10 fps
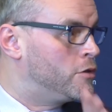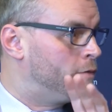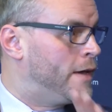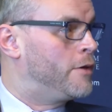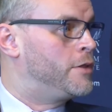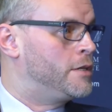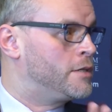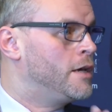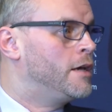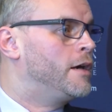of how these
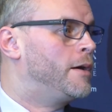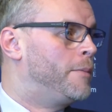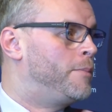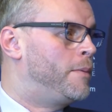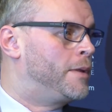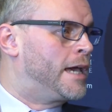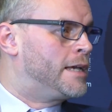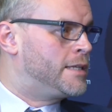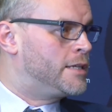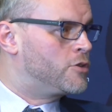public
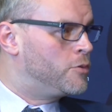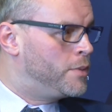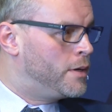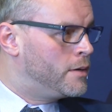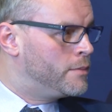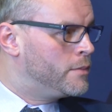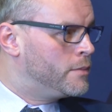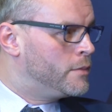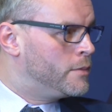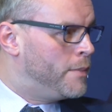assets could be.
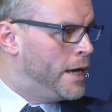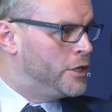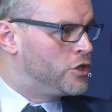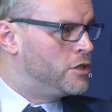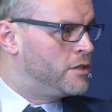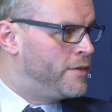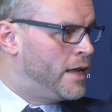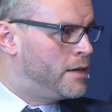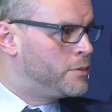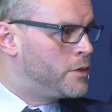Well, I, I, I would actually developed.